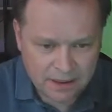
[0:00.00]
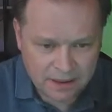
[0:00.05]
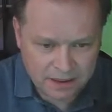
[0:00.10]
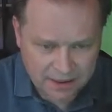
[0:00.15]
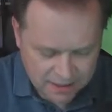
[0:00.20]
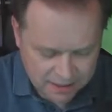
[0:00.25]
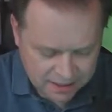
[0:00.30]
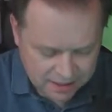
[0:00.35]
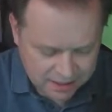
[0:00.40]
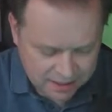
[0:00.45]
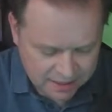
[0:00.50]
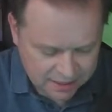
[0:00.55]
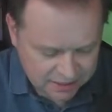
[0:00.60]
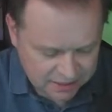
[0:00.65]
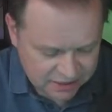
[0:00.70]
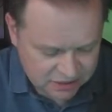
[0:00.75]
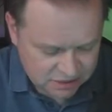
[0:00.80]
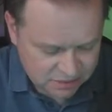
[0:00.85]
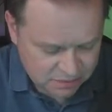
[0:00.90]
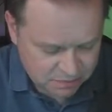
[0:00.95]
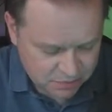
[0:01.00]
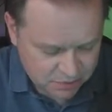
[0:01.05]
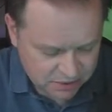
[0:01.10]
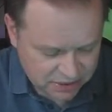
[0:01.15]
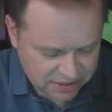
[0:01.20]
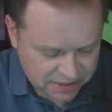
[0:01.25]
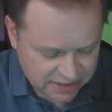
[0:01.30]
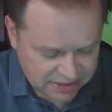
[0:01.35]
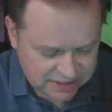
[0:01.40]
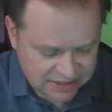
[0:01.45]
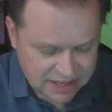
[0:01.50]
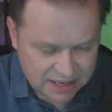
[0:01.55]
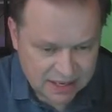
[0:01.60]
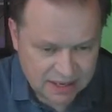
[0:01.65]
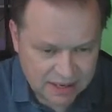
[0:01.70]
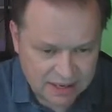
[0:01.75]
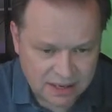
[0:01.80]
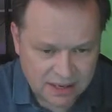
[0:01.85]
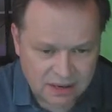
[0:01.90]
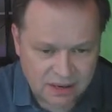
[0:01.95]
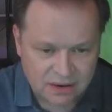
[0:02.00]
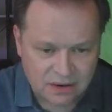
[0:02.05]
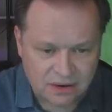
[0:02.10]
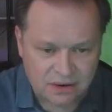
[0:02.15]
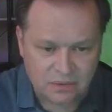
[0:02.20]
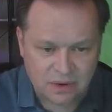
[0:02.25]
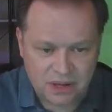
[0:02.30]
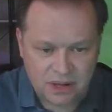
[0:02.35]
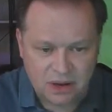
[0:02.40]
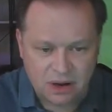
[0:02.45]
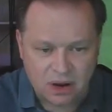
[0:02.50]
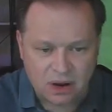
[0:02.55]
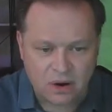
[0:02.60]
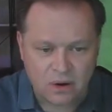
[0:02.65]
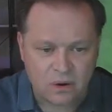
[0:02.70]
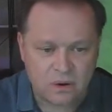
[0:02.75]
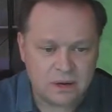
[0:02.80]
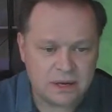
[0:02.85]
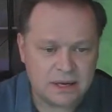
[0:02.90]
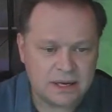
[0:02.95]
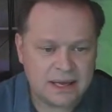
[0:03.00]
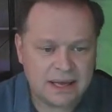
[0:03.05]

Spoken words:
And let's put this in here. We go.